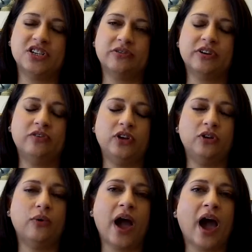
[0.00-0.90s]
to
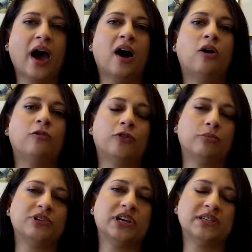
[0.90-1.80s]
review how
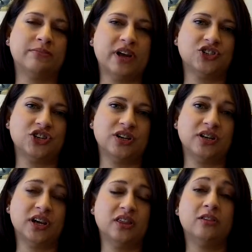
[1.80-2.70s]
FERPTA is
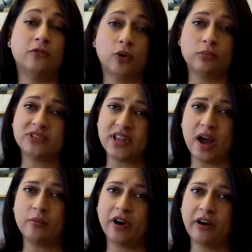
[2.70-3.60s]
mentioned in the forms
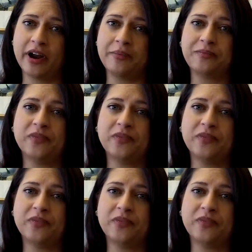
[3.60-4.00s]
library.